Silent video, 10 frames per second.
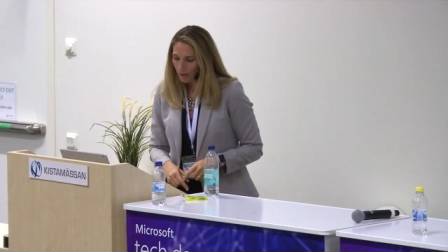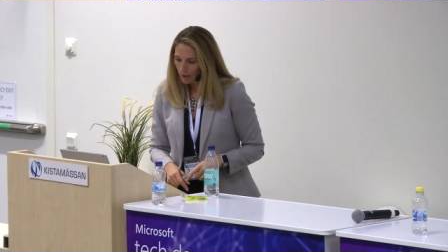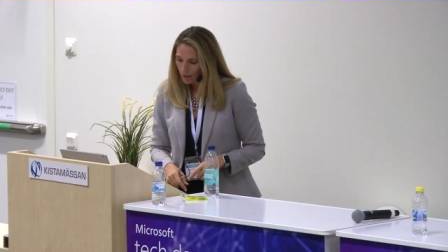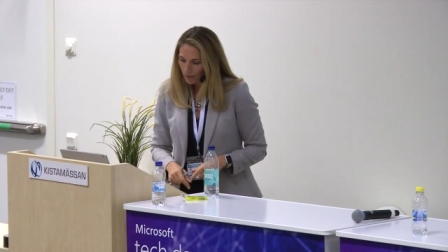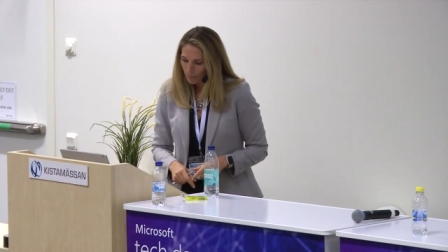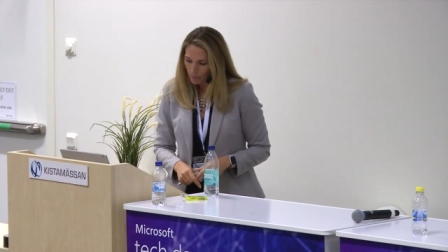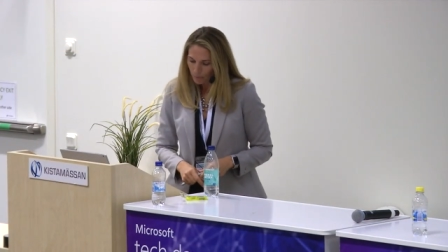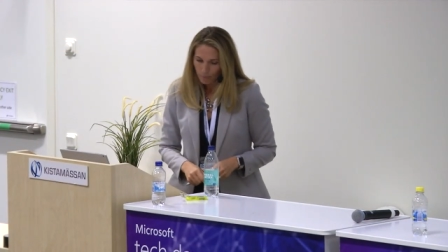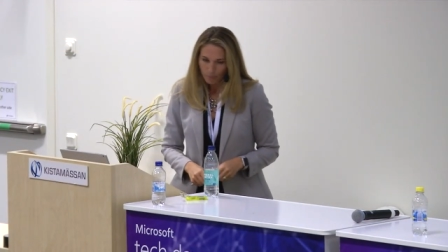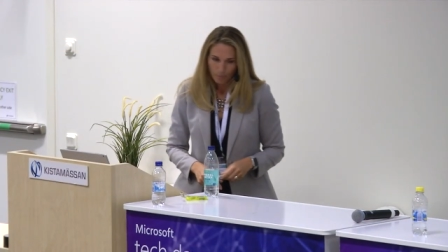Um,
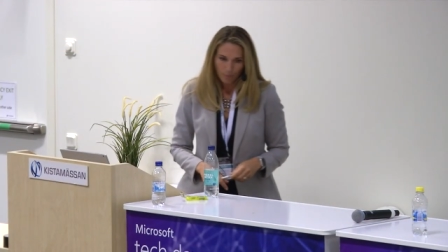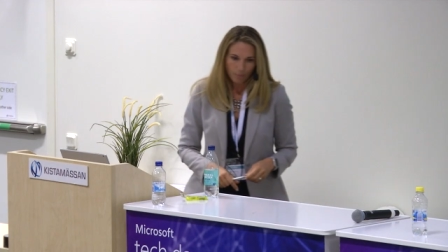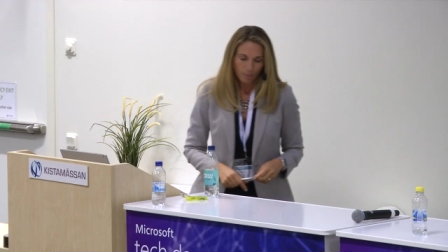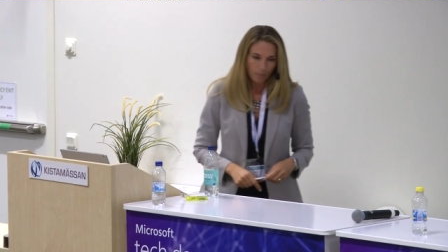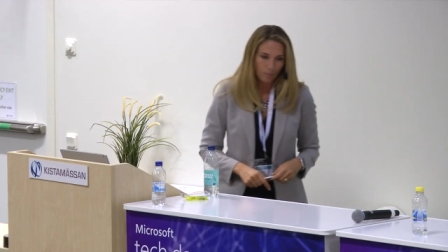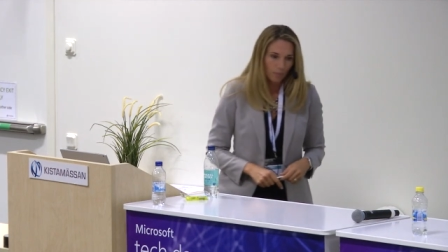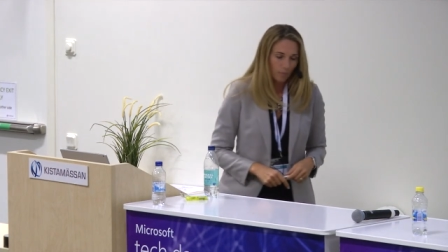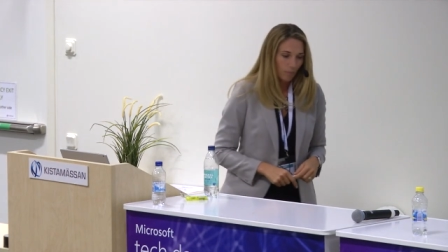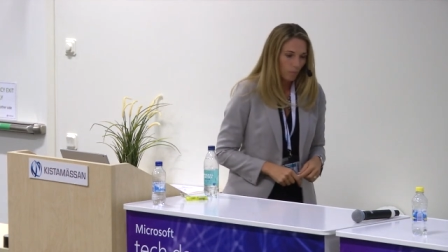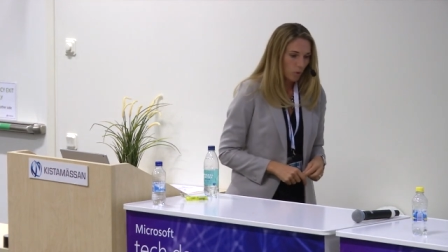
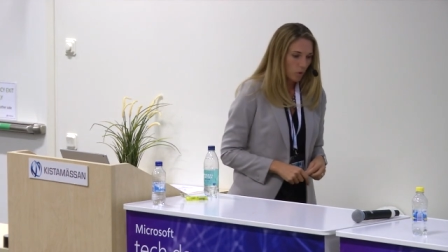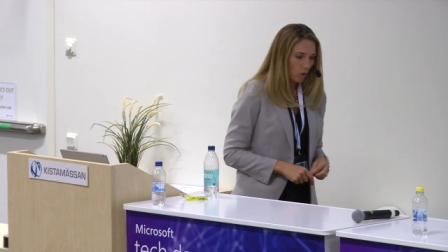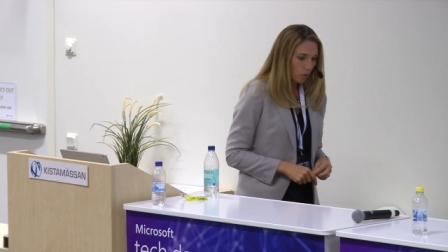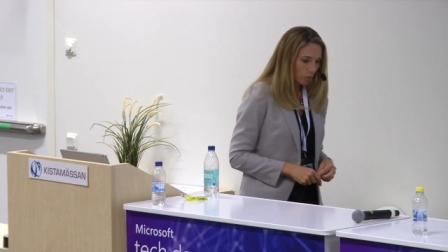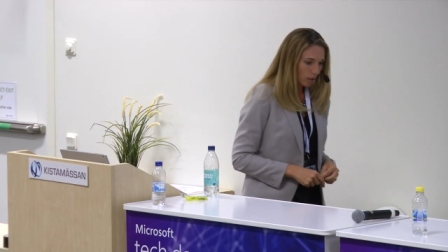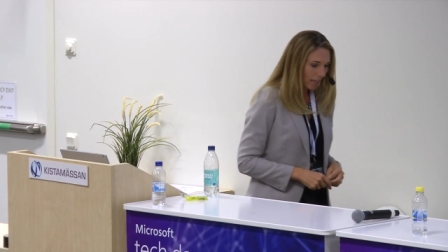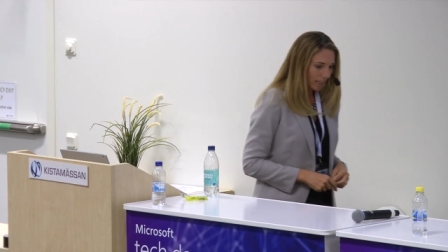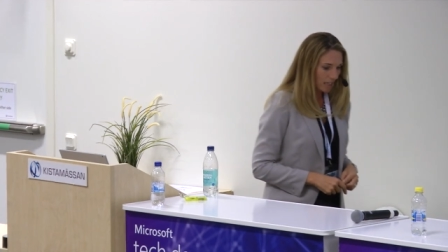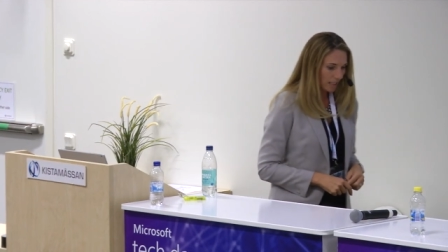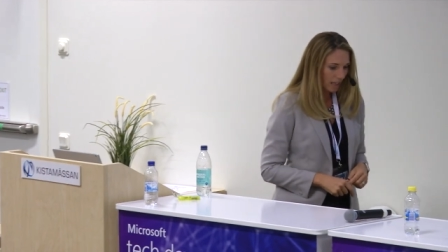so,
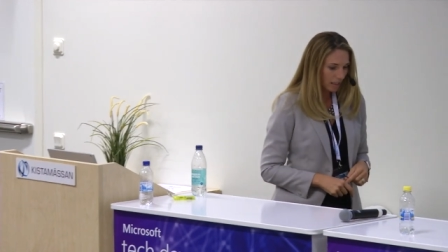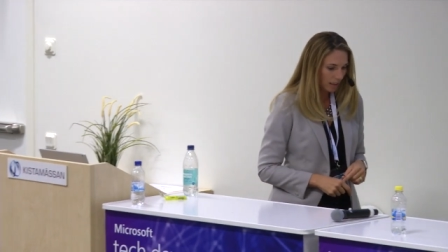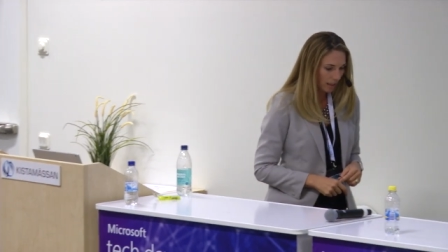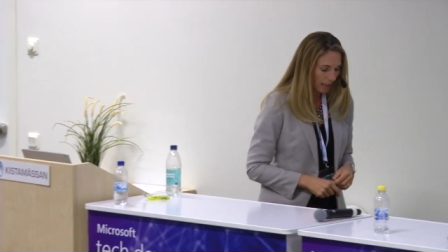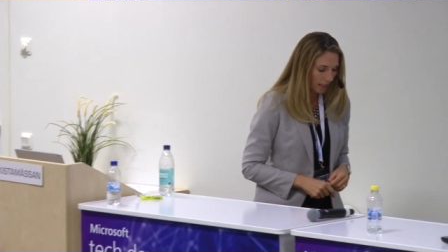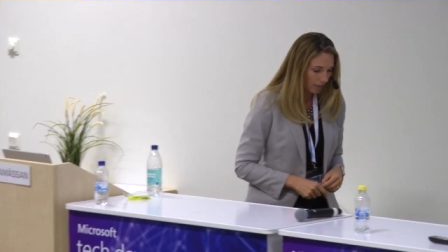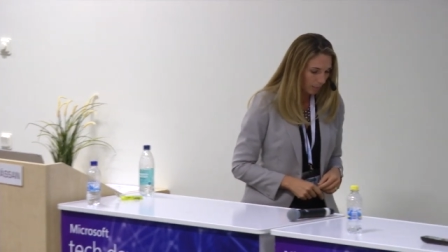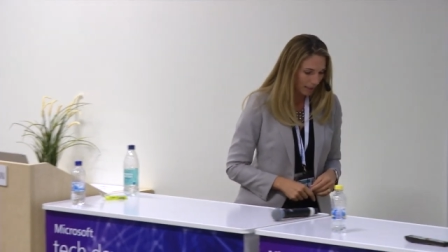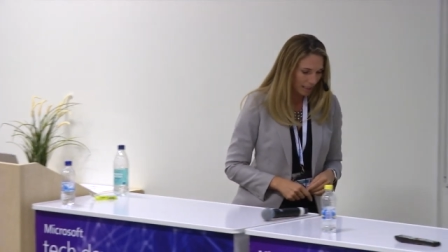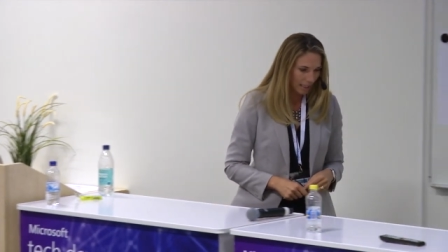like I said in the
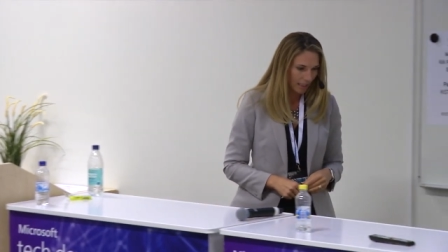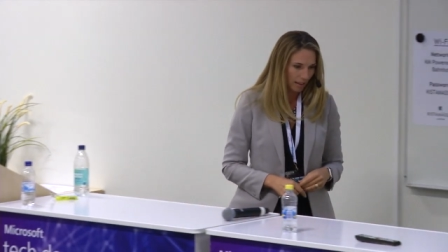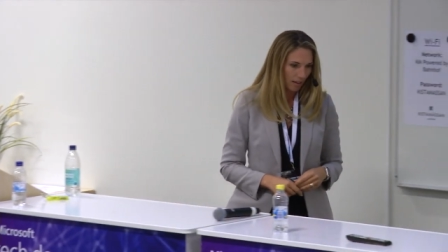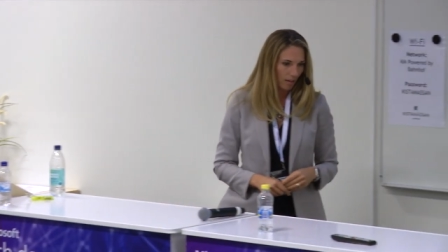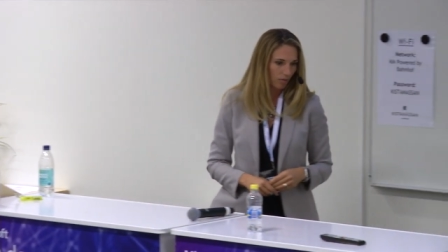beginning,